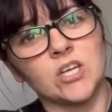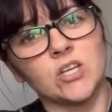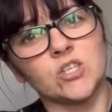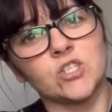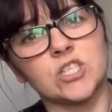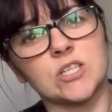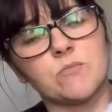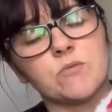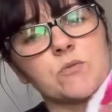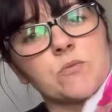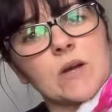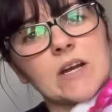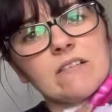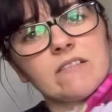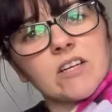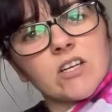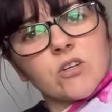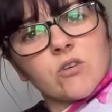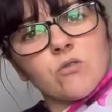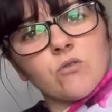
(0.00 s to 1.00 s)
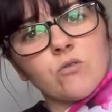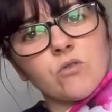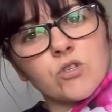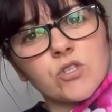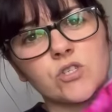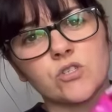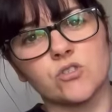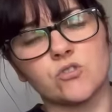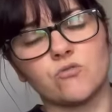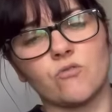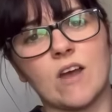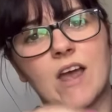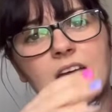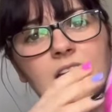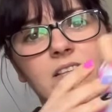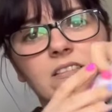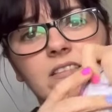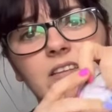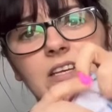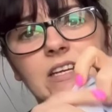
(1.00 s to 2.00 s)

She was wearing a gorgeous dress,